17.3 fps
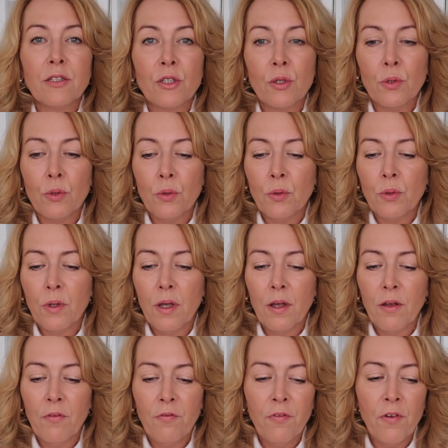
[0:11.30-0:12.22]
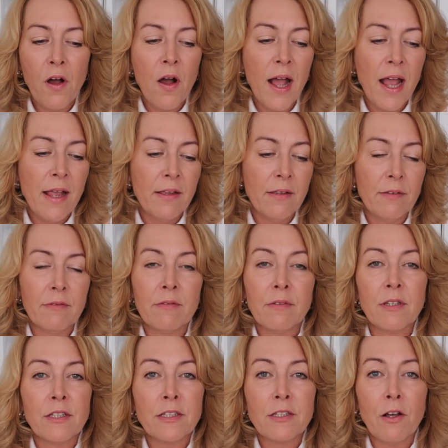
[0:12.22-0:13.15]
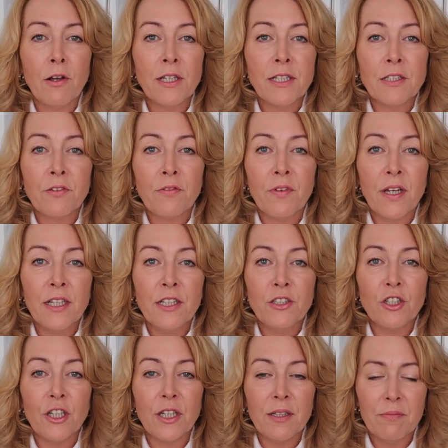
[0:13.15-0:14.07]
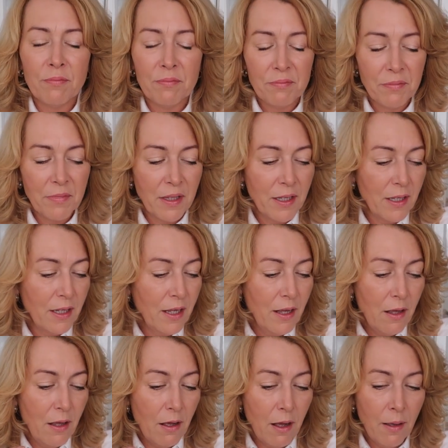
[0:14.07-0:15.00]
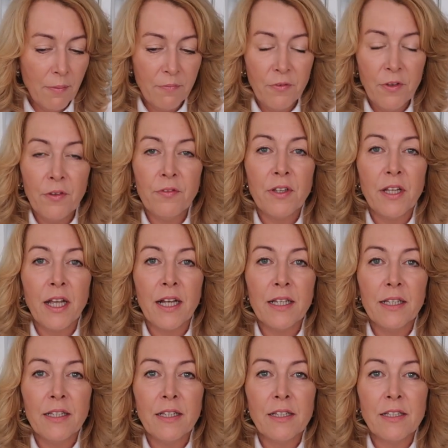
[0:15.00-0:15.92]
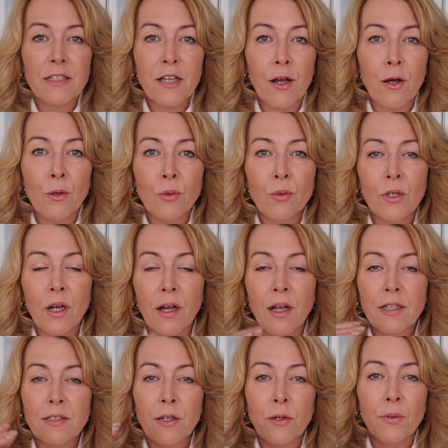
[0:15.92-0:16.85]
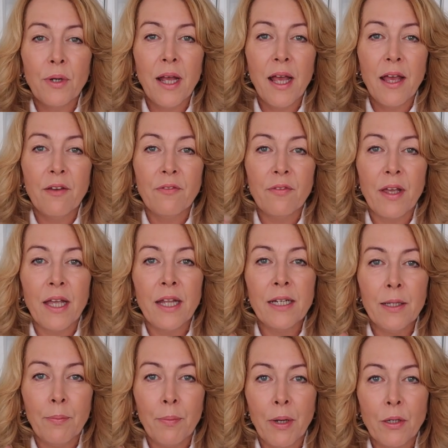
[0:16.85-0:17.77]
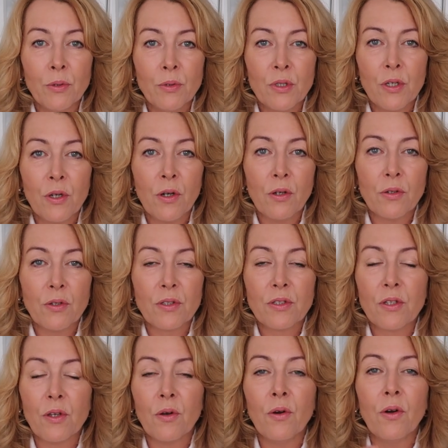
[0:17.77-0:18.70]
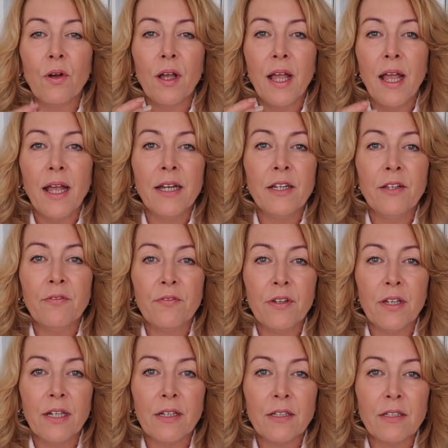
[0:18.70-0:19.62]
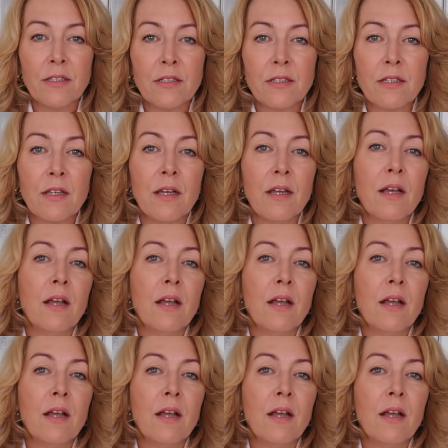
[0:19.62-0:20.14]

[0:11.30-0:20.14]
to fight the signs of aging. I'm 58 years old. I don't have any Botox or any fillers